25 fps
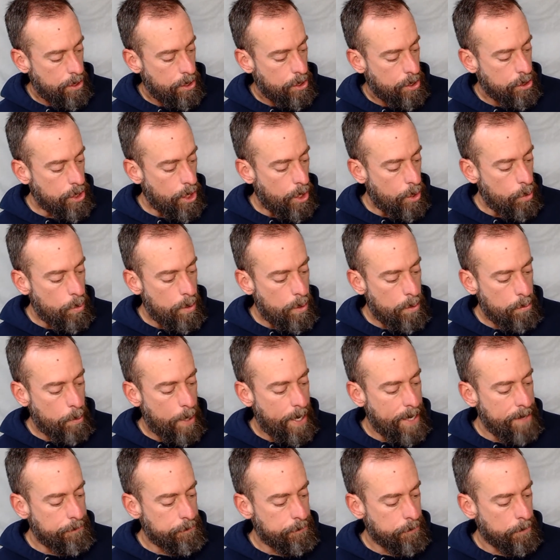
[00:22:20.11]
Go
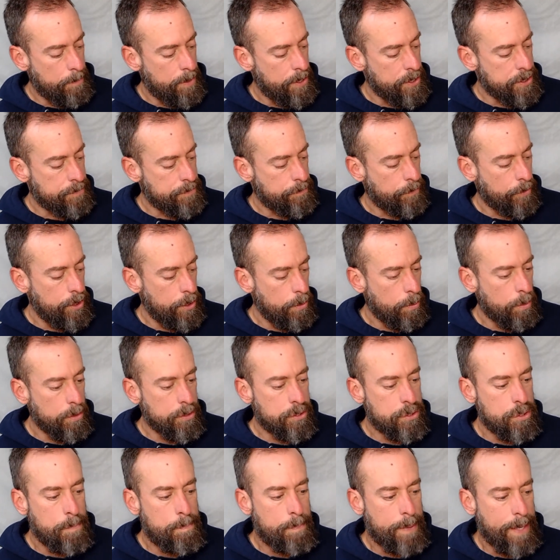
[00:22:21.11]
away from us, for you are
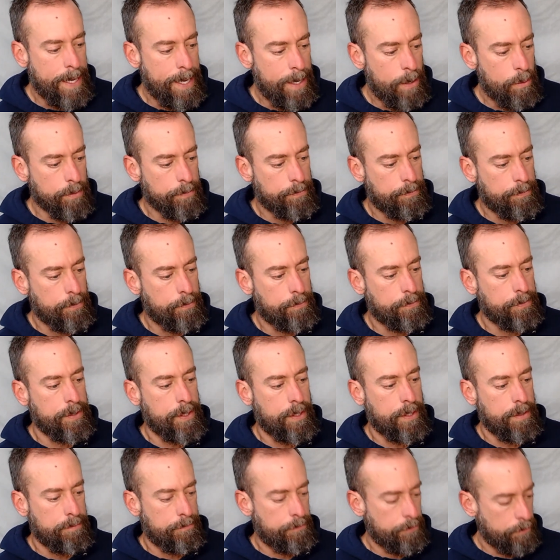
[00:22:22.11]
too powerful for,
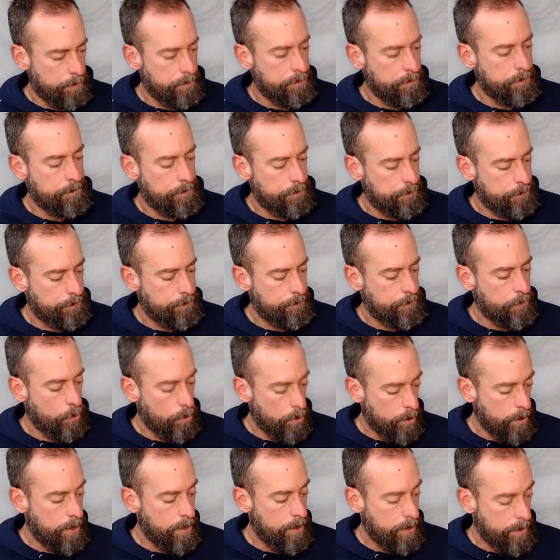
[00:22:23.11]
for,
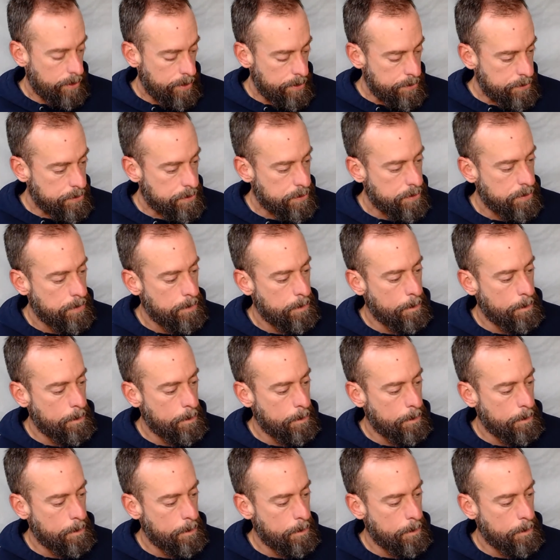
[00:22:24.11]
for us.